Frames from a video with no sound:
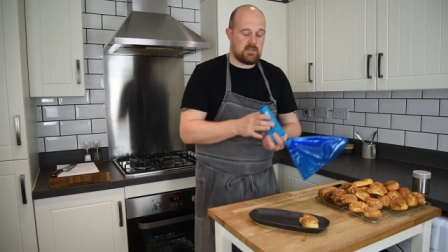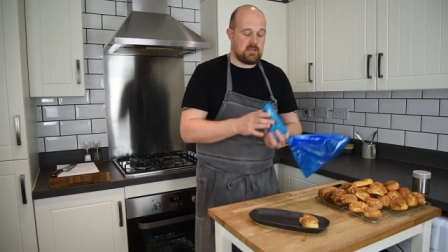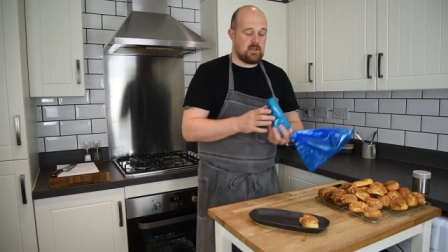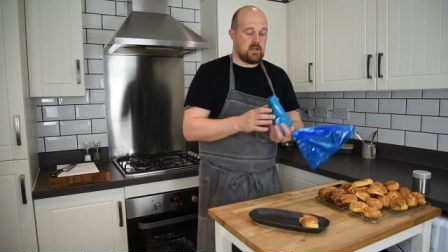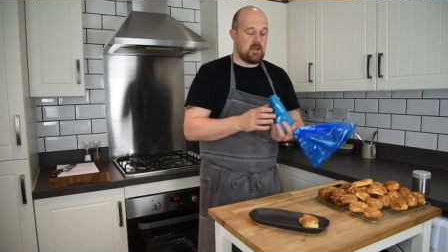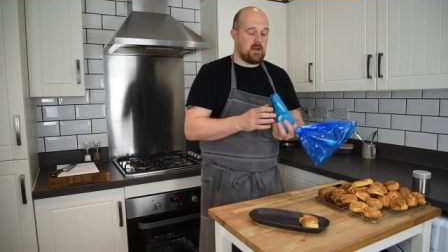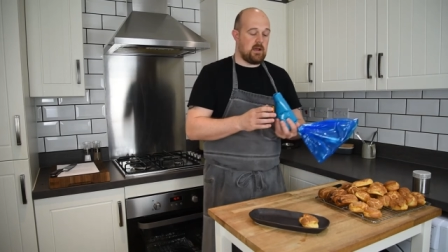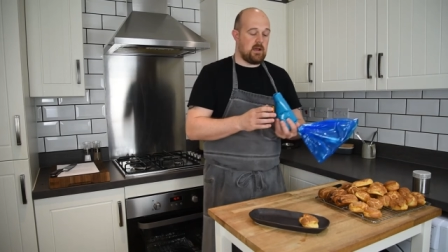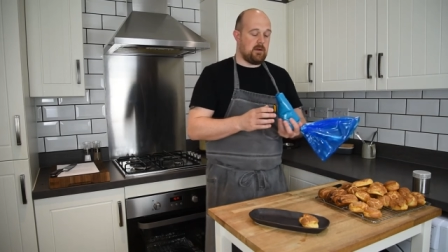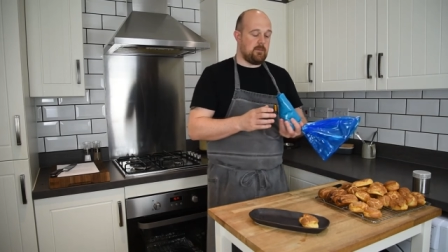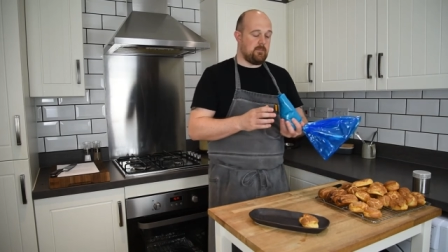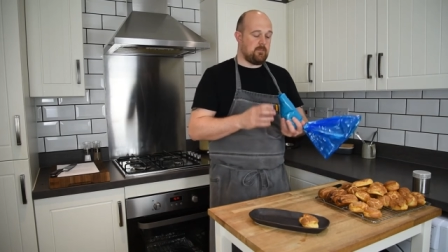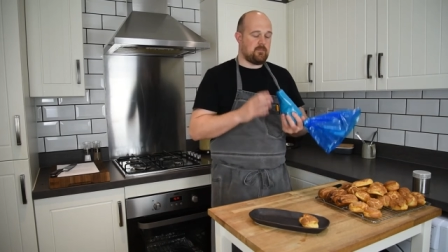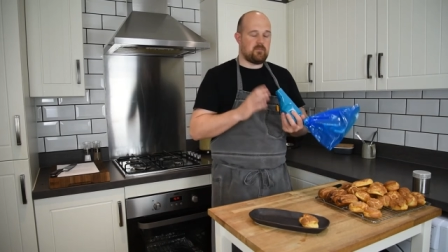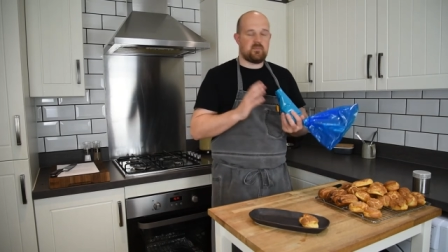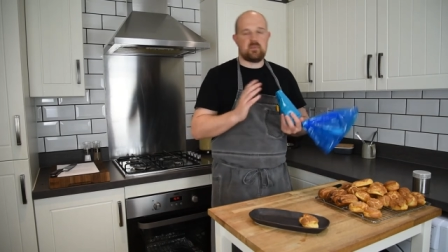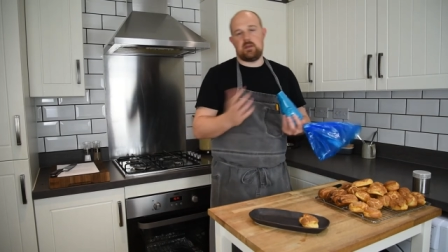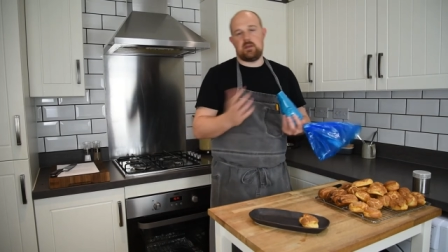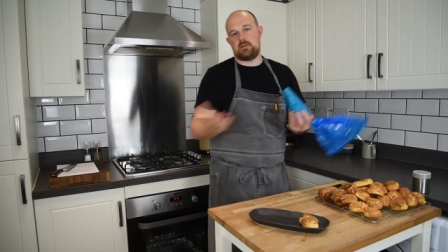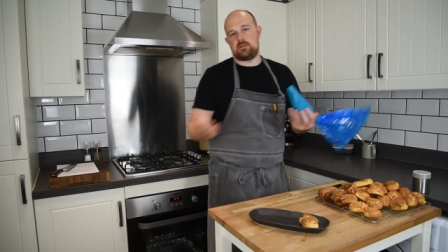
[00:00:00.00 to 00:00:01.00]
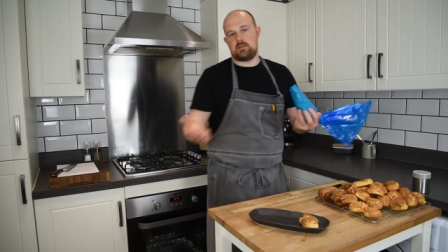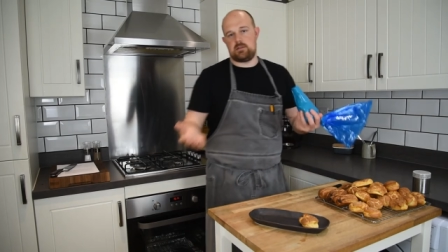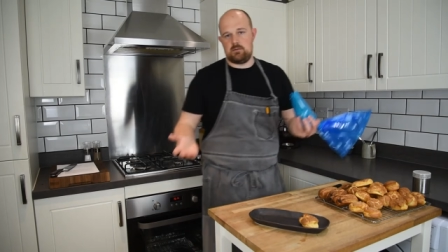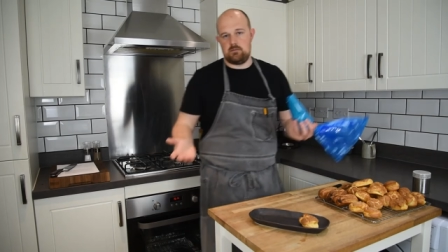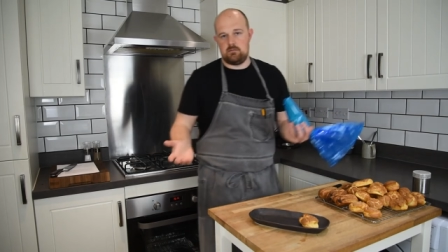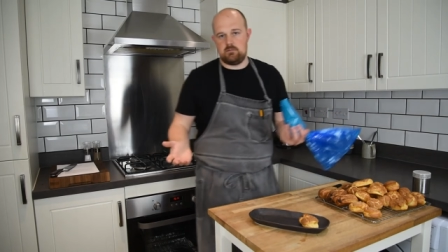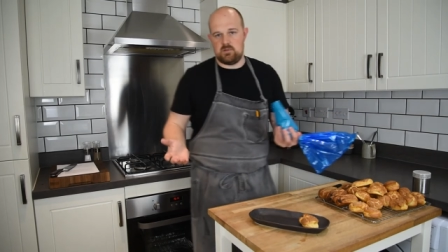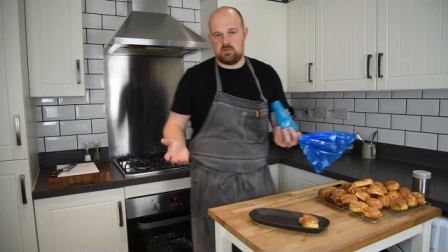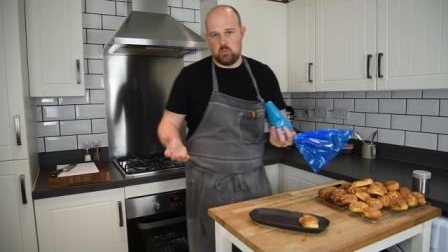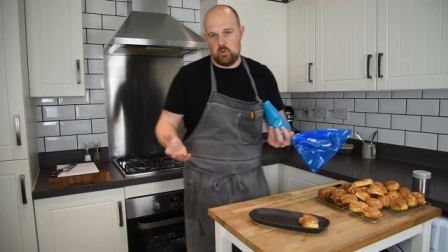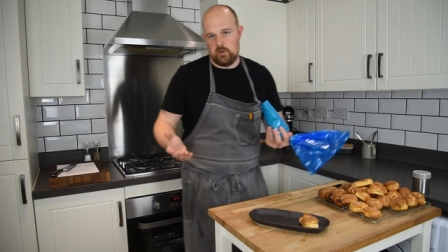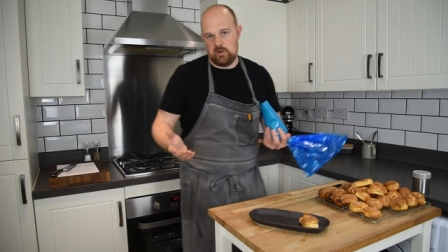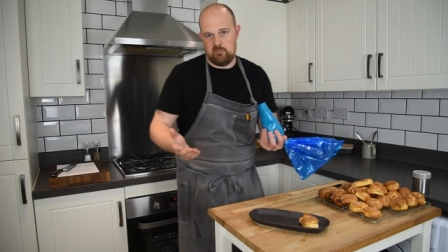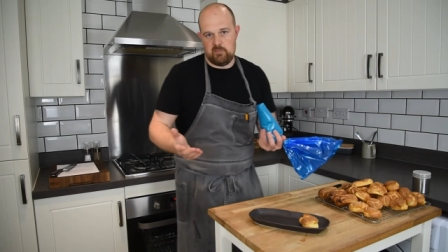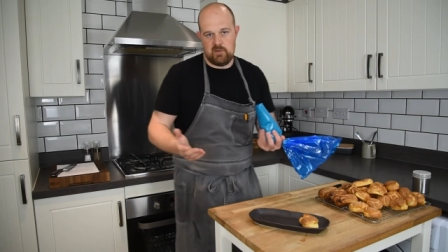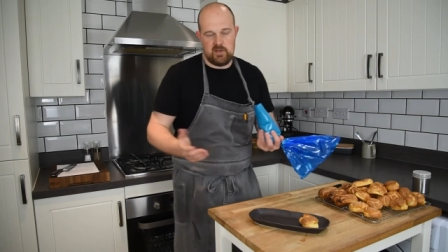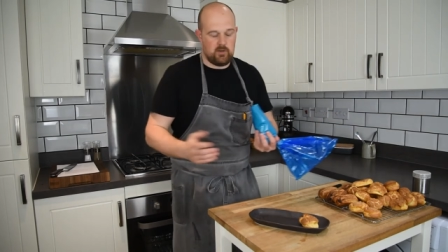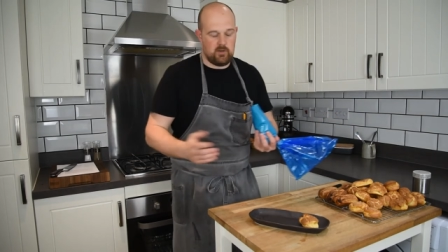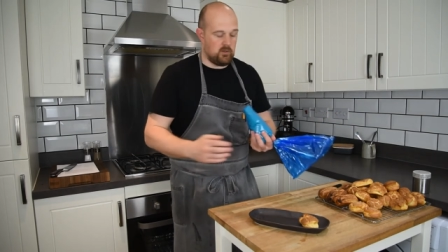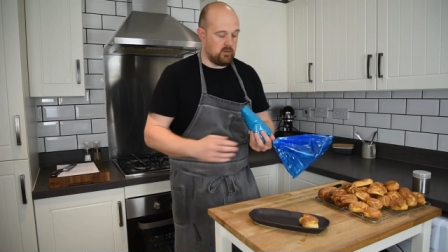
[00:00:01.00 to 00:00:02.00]
Um, it's, it's one I've
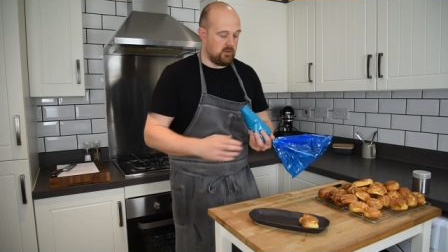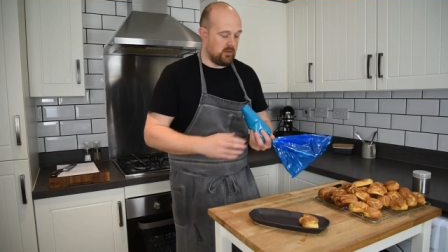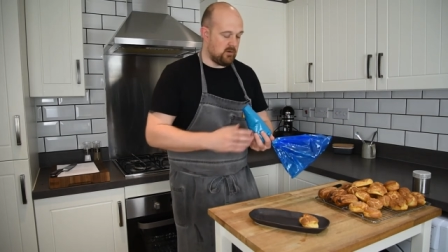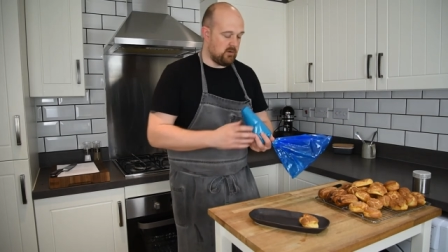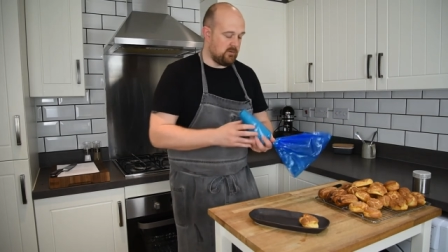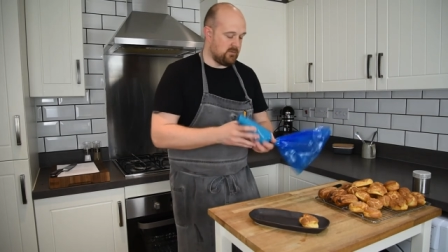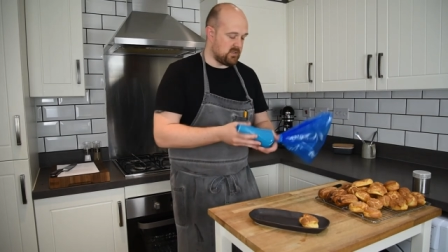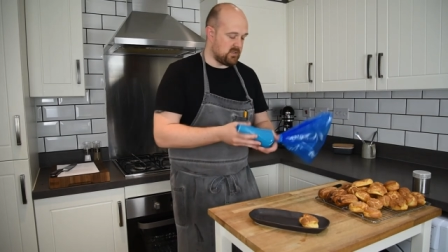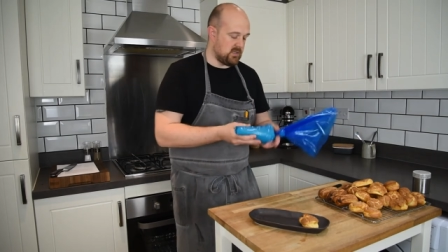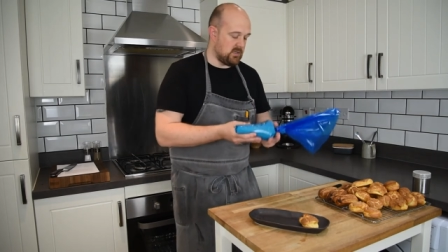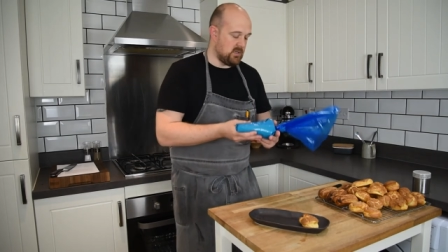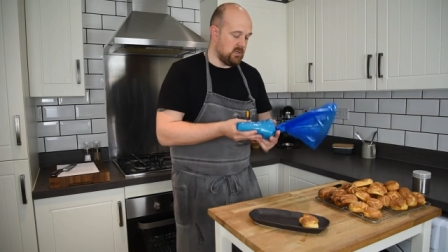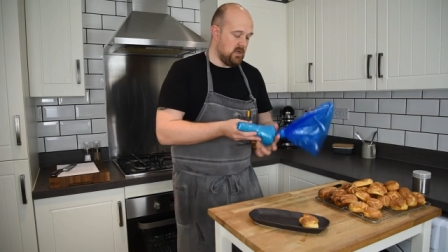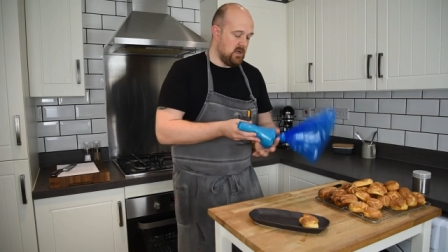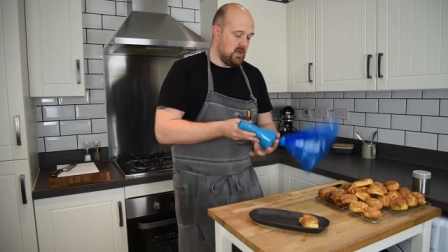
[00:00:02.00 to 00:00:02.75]
made earlier obviously.